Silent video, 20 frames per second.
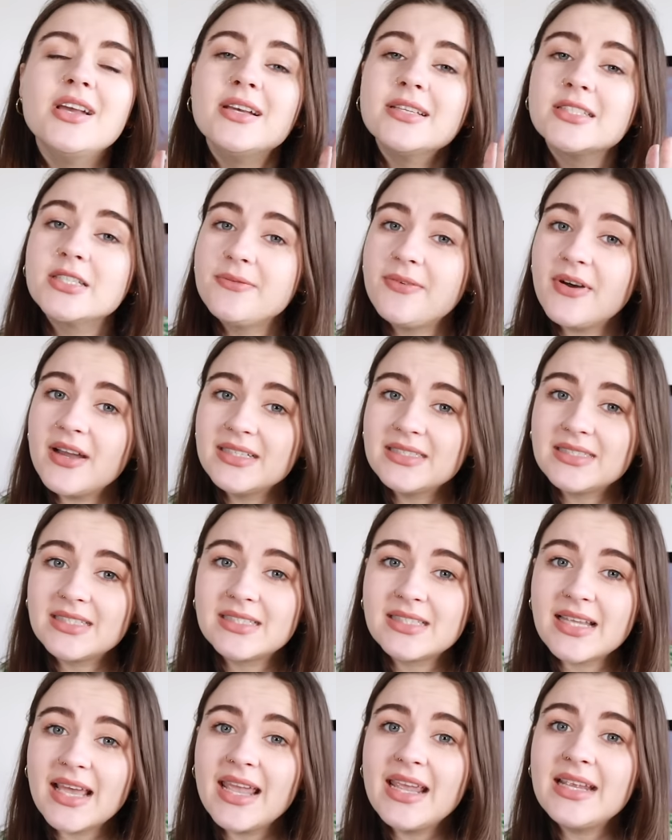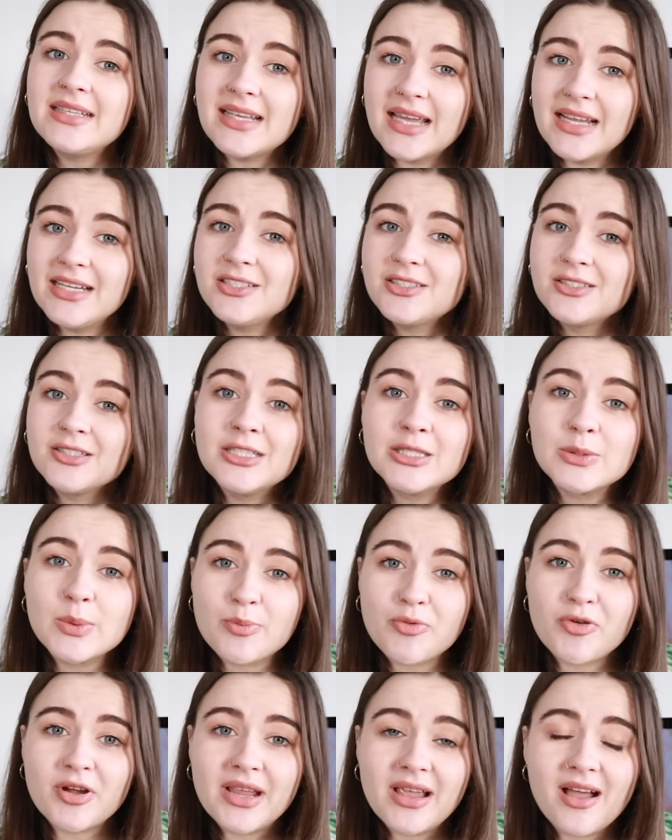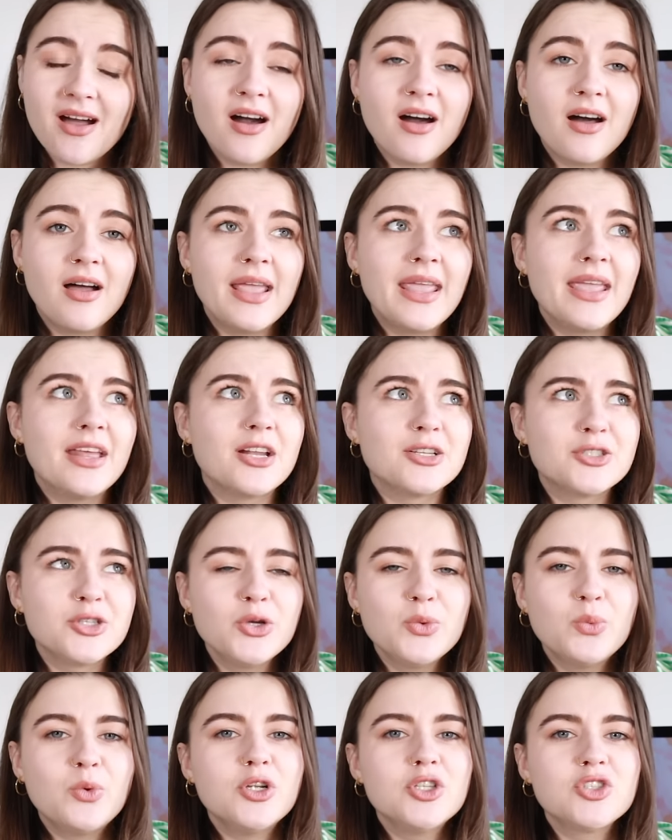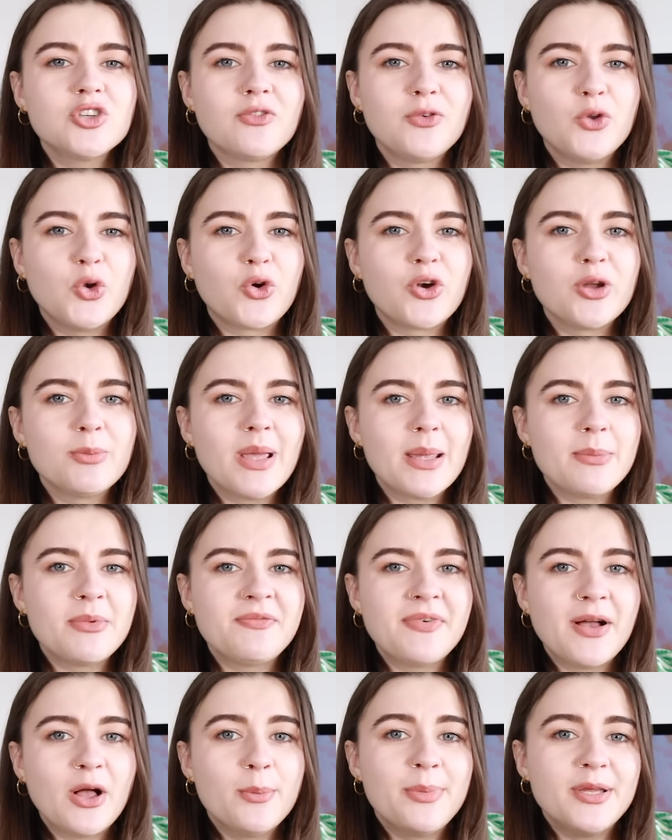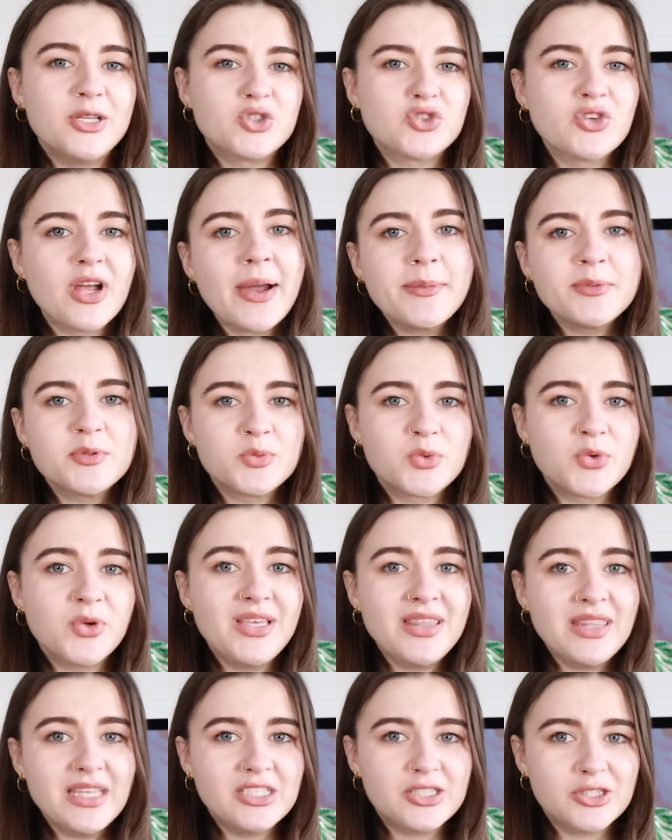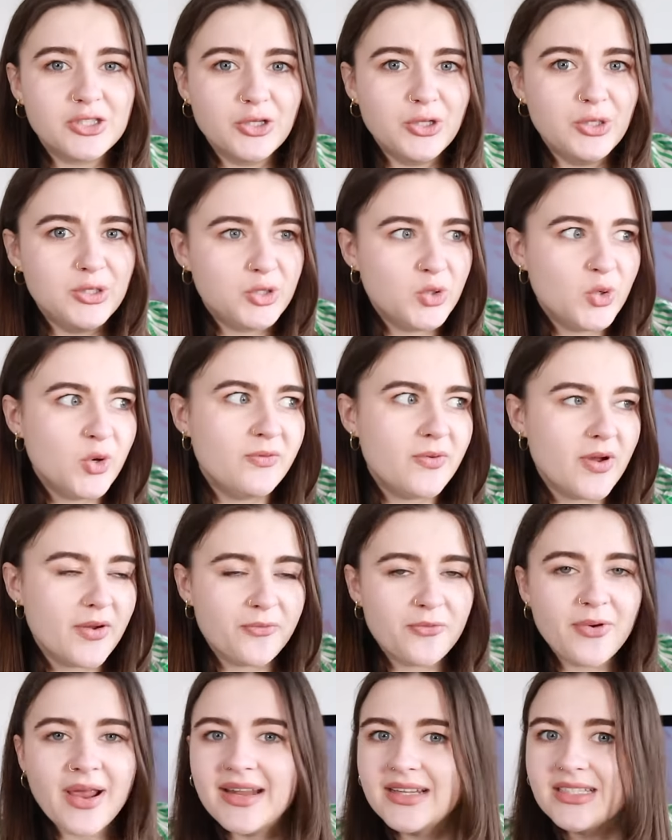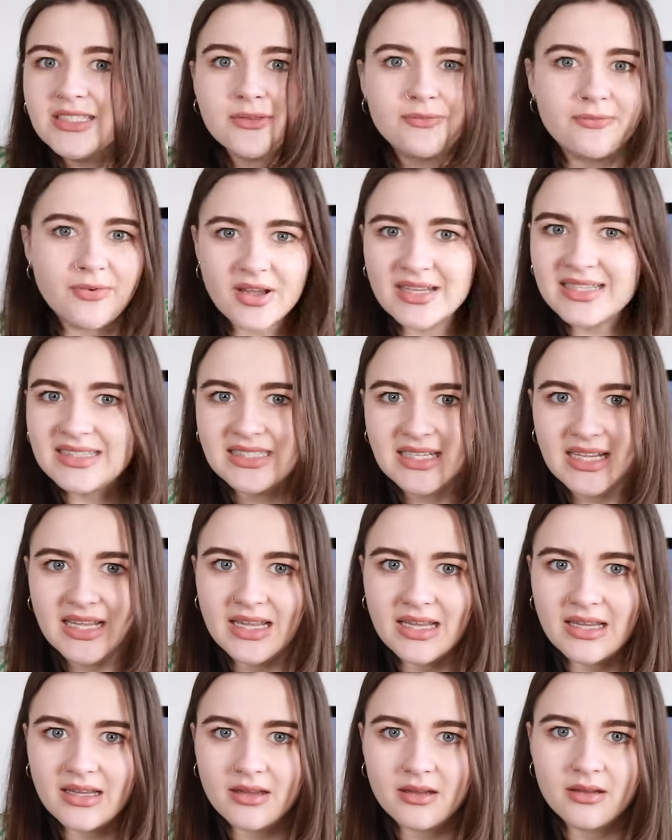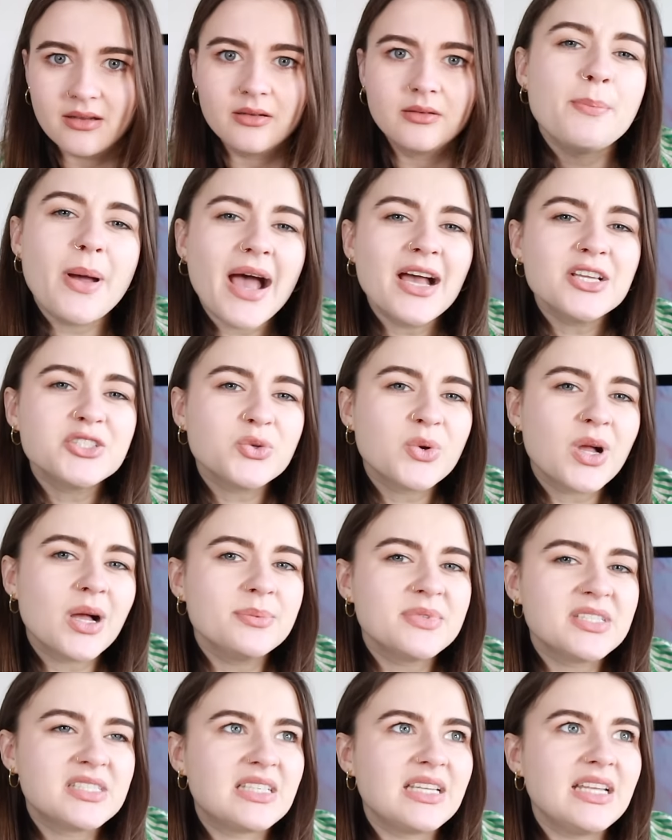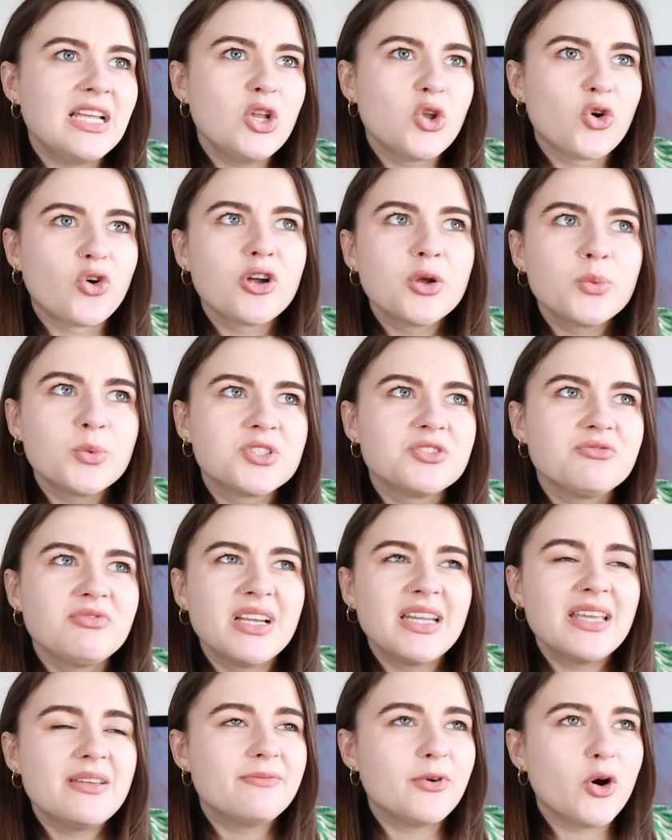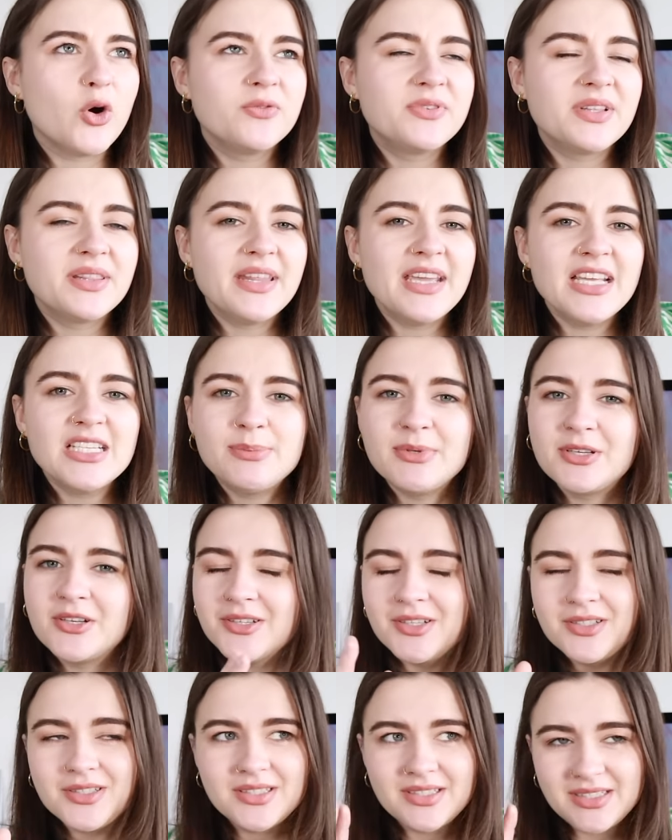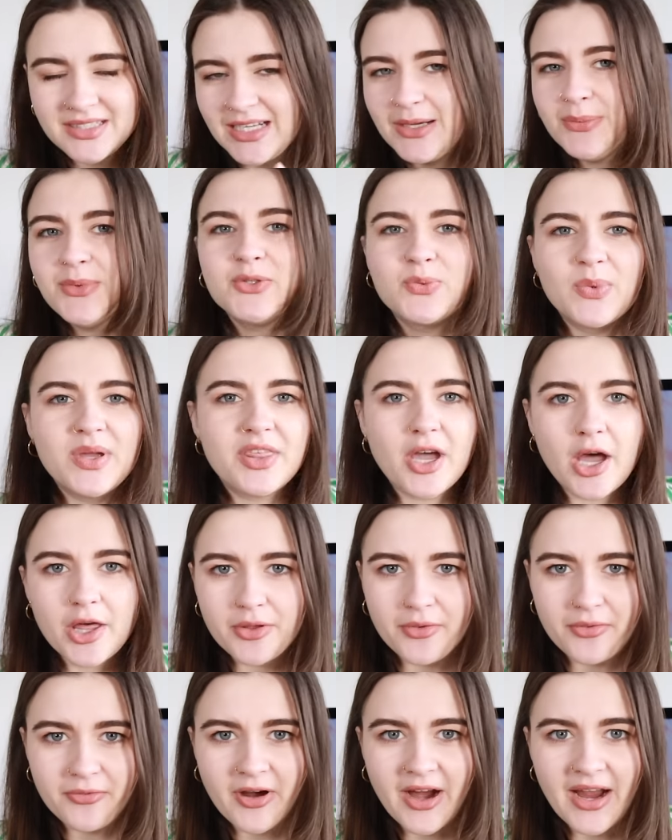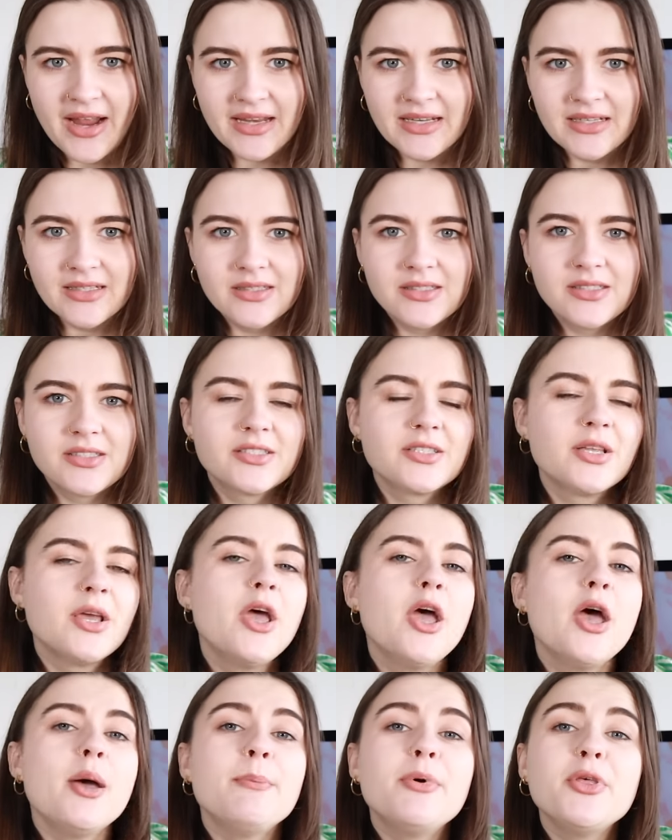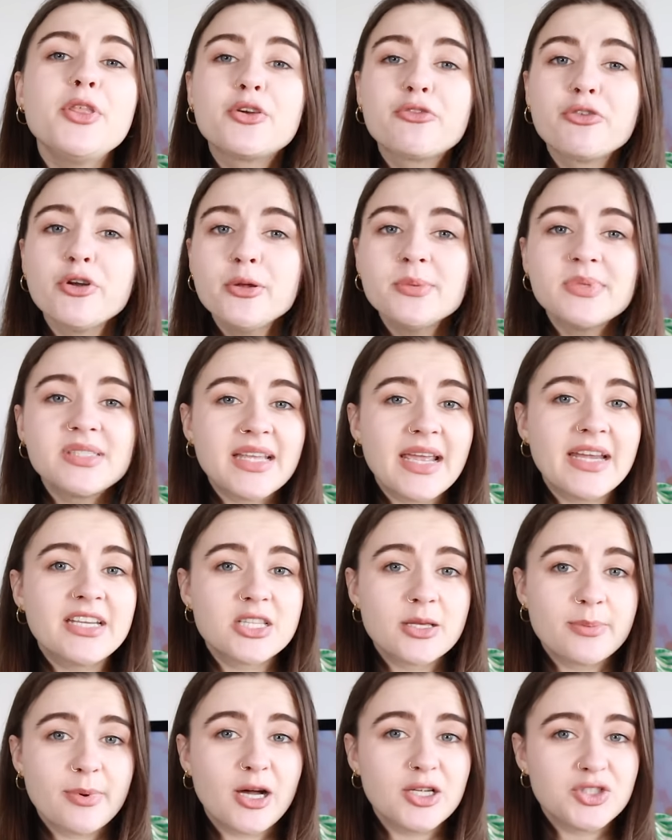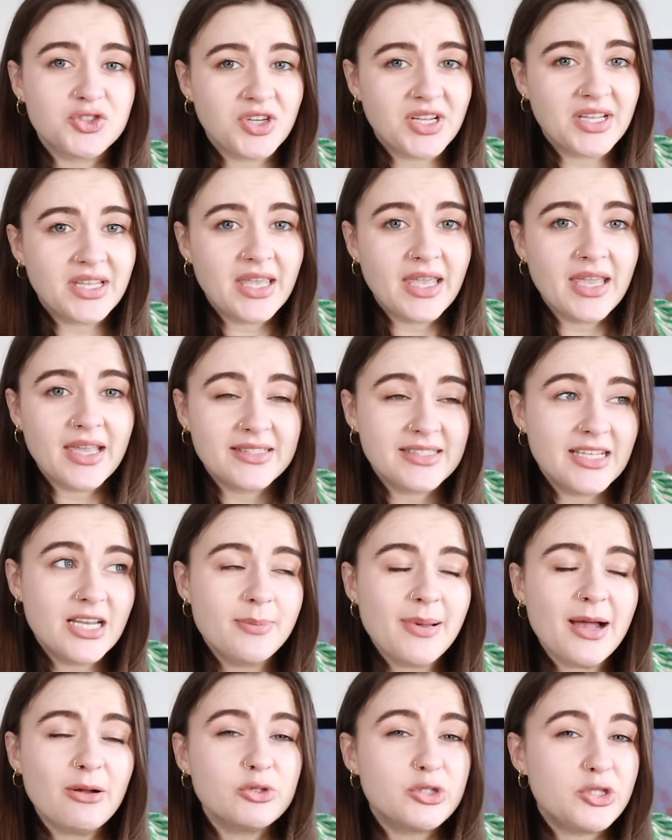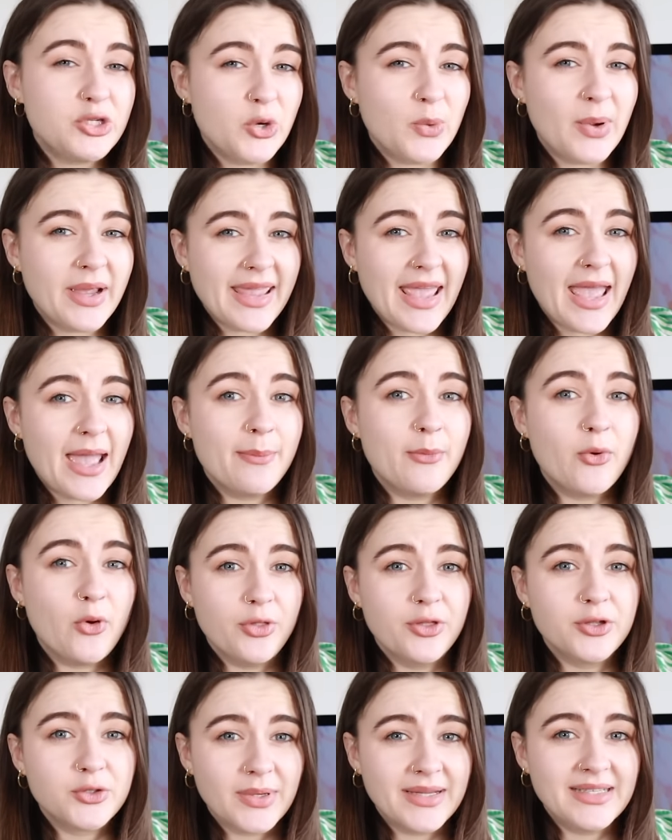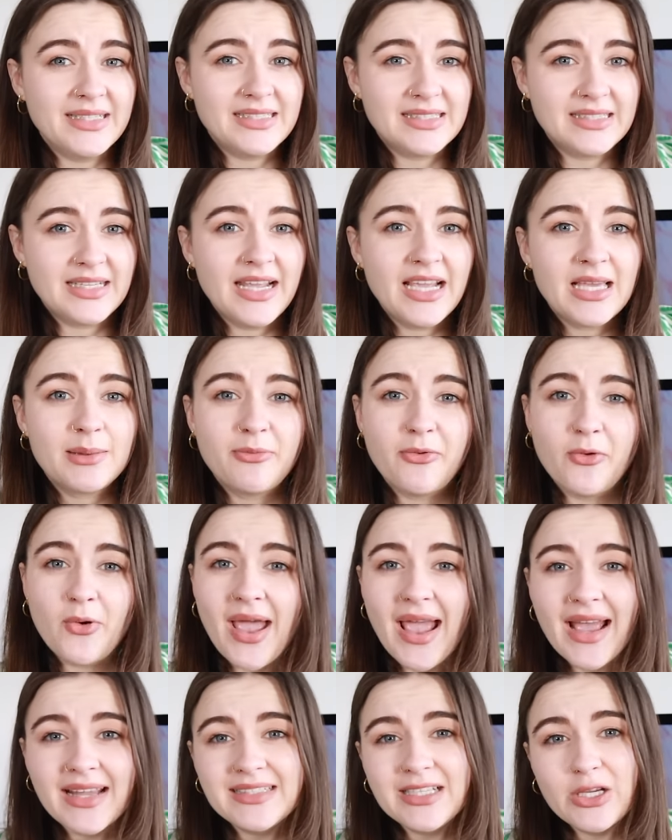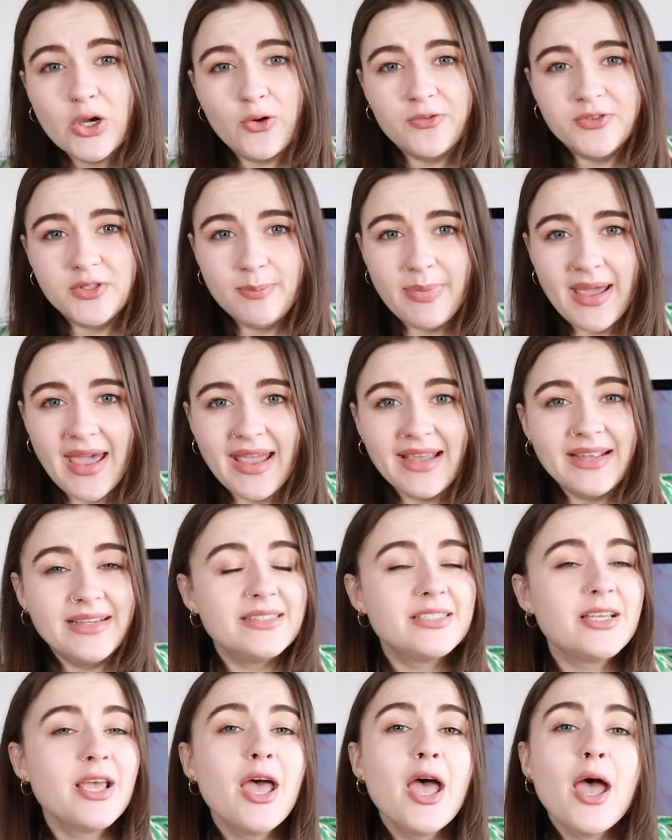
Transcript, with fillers: Suffice to say, tensions were pretty high, and I do wonder if Lauren maybe felt a bit trapped between these two, two of her friends fighting. But as you'll come to see, Lauren wasn't really involved in this because she was with other friends. But the group stayed at the bar drinking until about 2am on the 26th before heading off to bed.